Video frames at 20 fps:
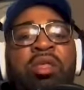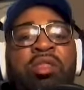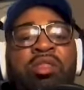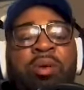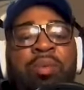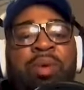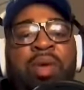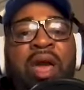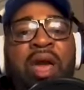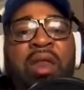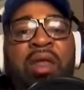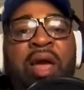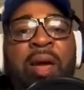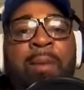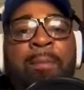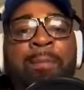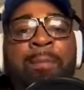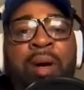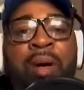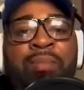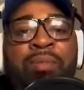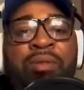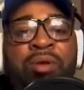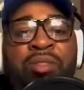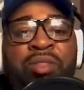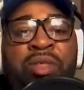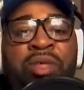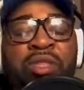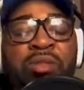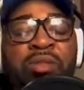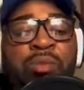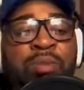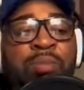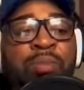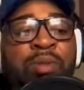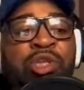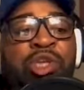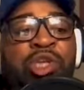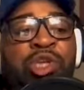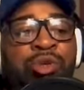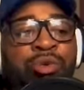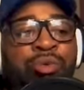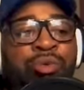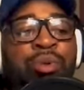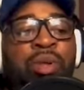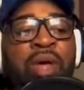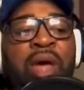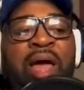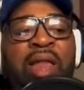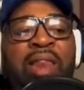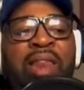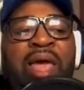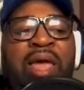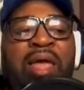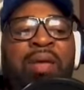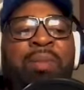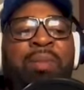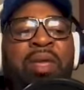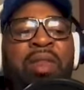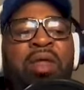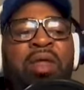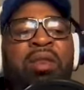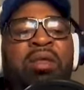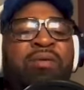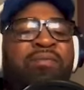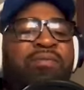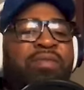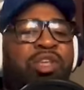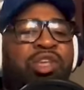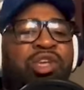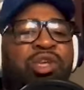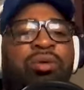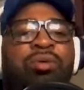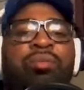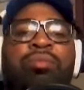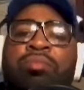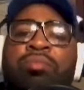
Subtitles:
So we kind of got bumped on this one for June. I like being unconventional.